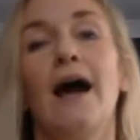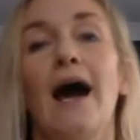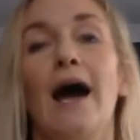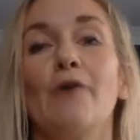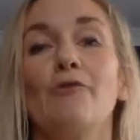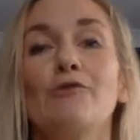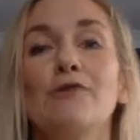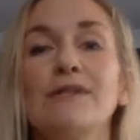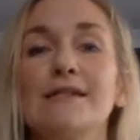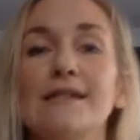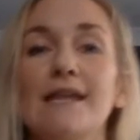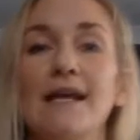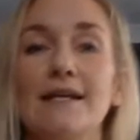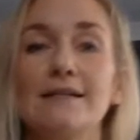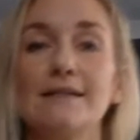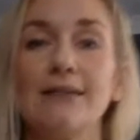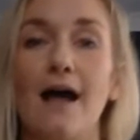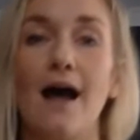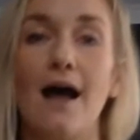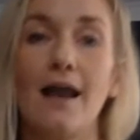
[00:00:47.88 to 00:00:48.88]
our
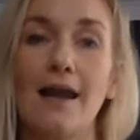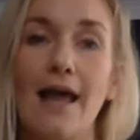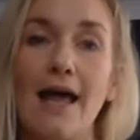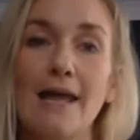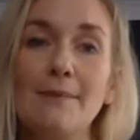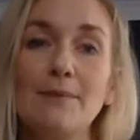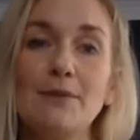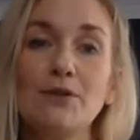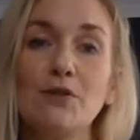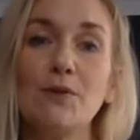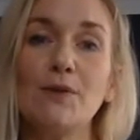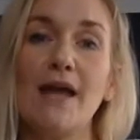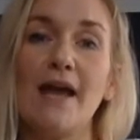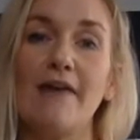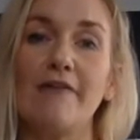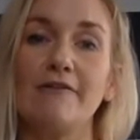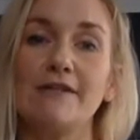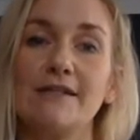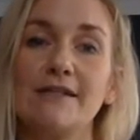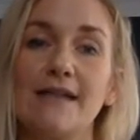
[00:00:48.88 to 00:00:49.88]
estates are liable to
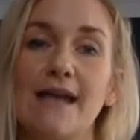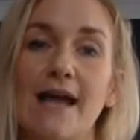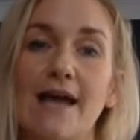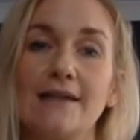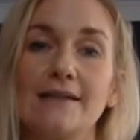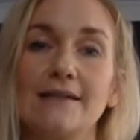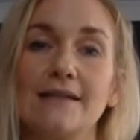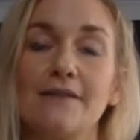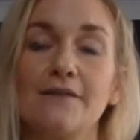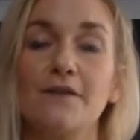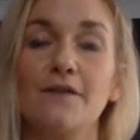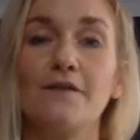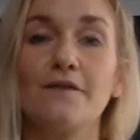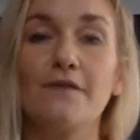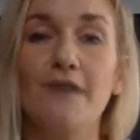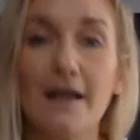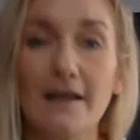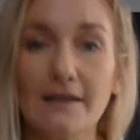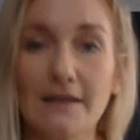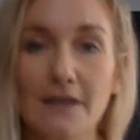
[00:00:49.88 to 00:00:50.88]
inheritance tax if the
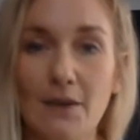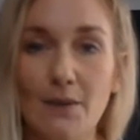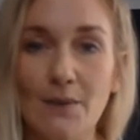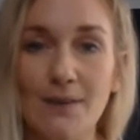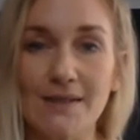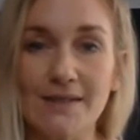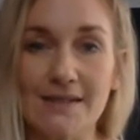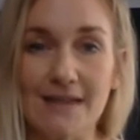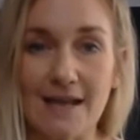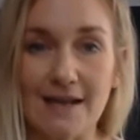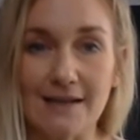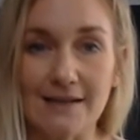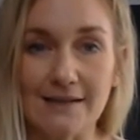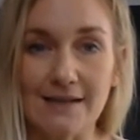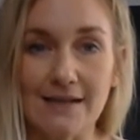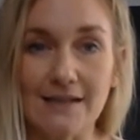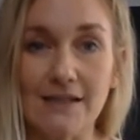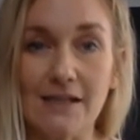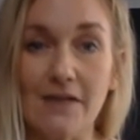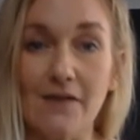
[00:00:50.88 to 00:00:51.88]
value is in
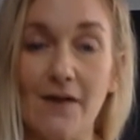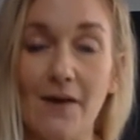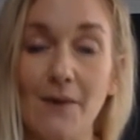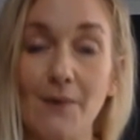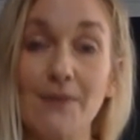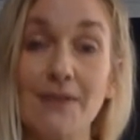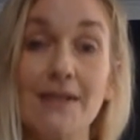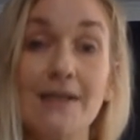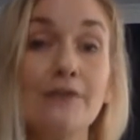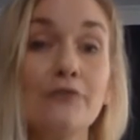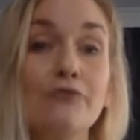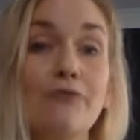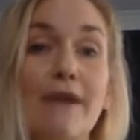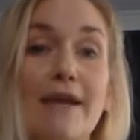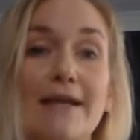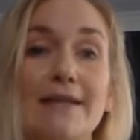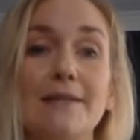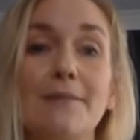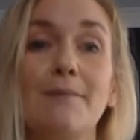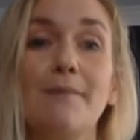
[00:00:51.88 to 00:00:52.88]
excess of our nil
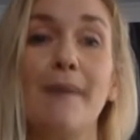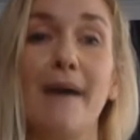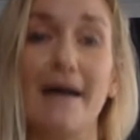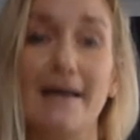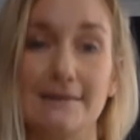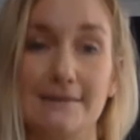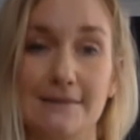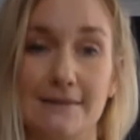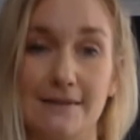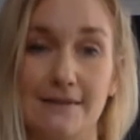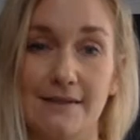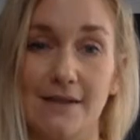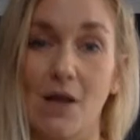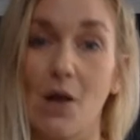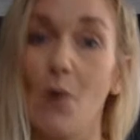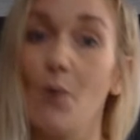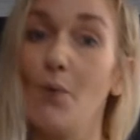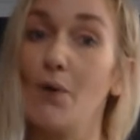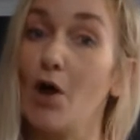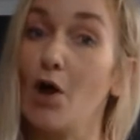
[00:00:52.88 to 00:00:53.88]
rate bands.
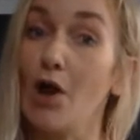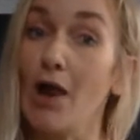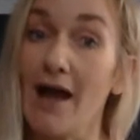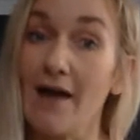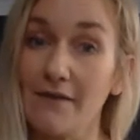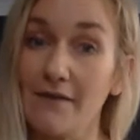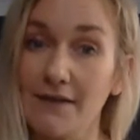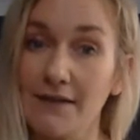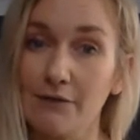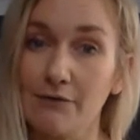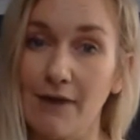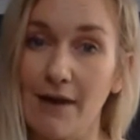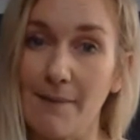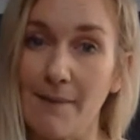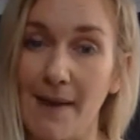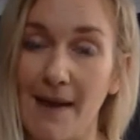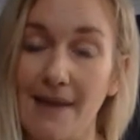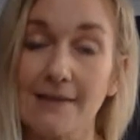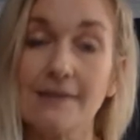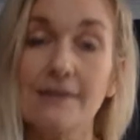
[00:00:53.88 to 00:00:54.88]
We all have a nil rate
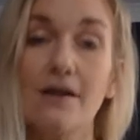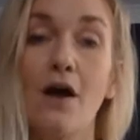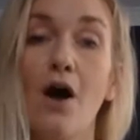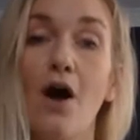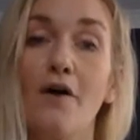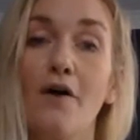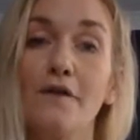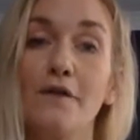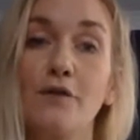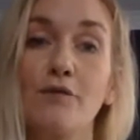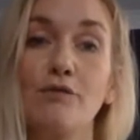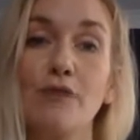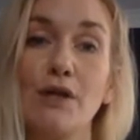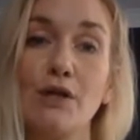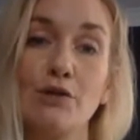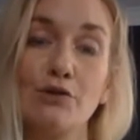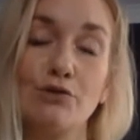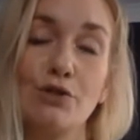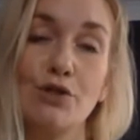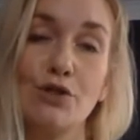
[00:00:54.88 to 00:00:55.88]
band of
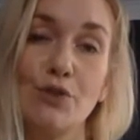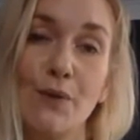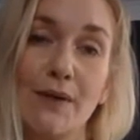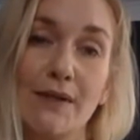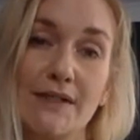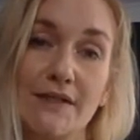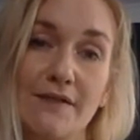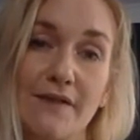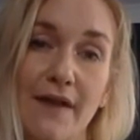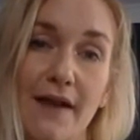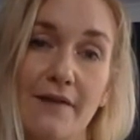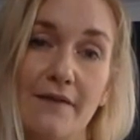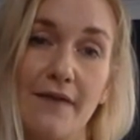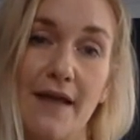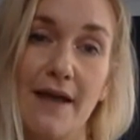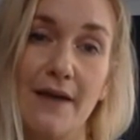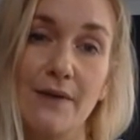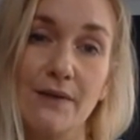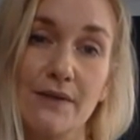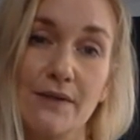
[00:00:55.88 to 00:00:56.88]

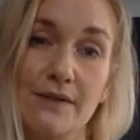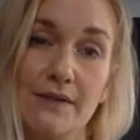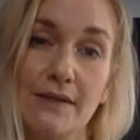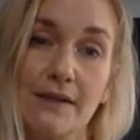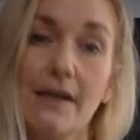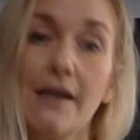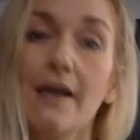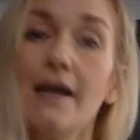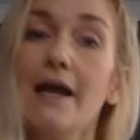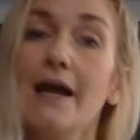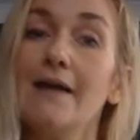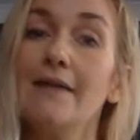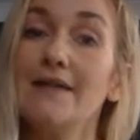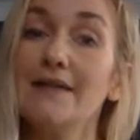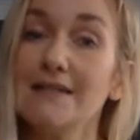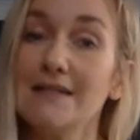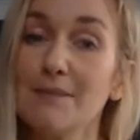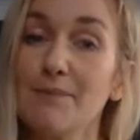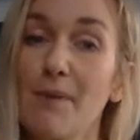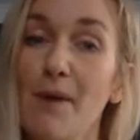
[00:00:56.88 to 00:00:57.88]
325,000, and
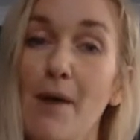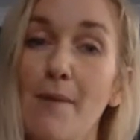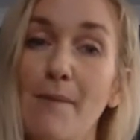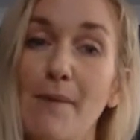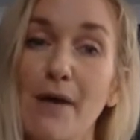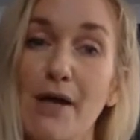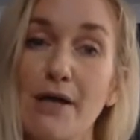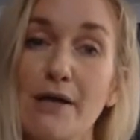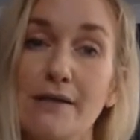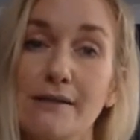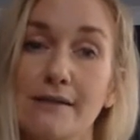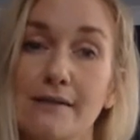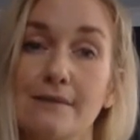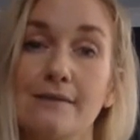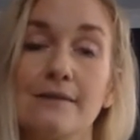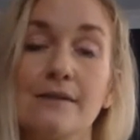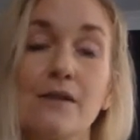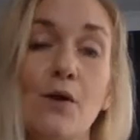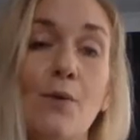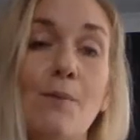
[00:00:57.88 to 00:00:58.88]
this is per
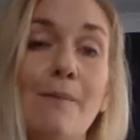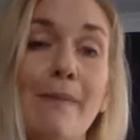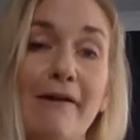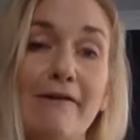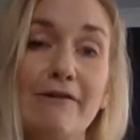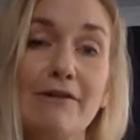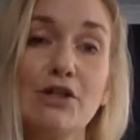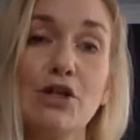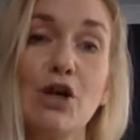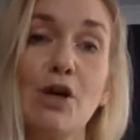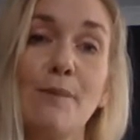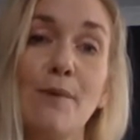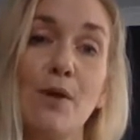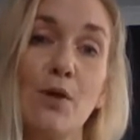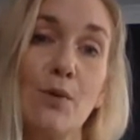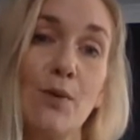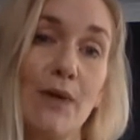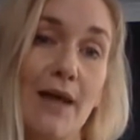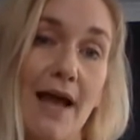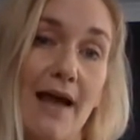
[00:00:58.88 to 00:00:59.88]
person, so a married
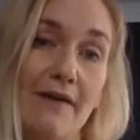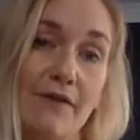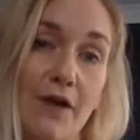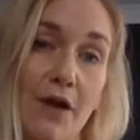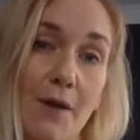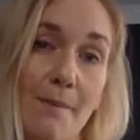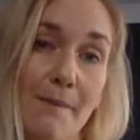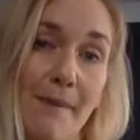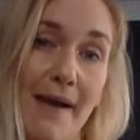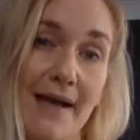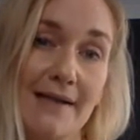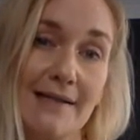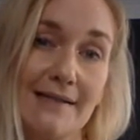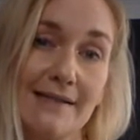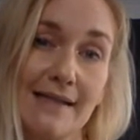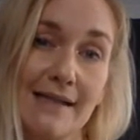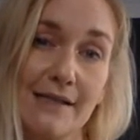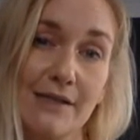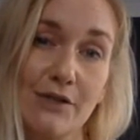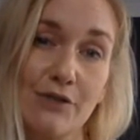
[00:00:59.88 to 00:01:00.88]
couple will have a combined
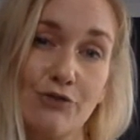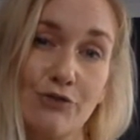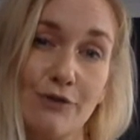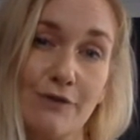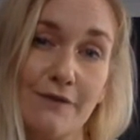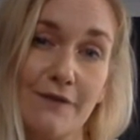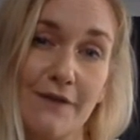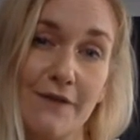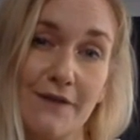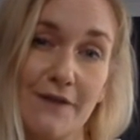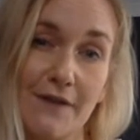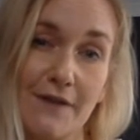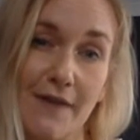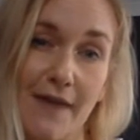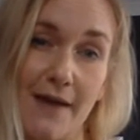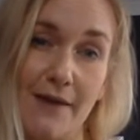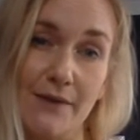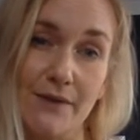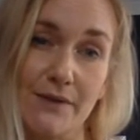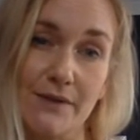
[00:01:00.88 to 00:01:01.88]

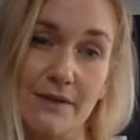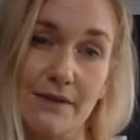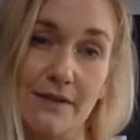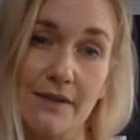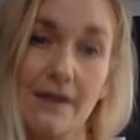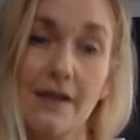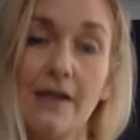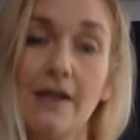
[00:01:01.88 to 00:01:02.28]
650,000.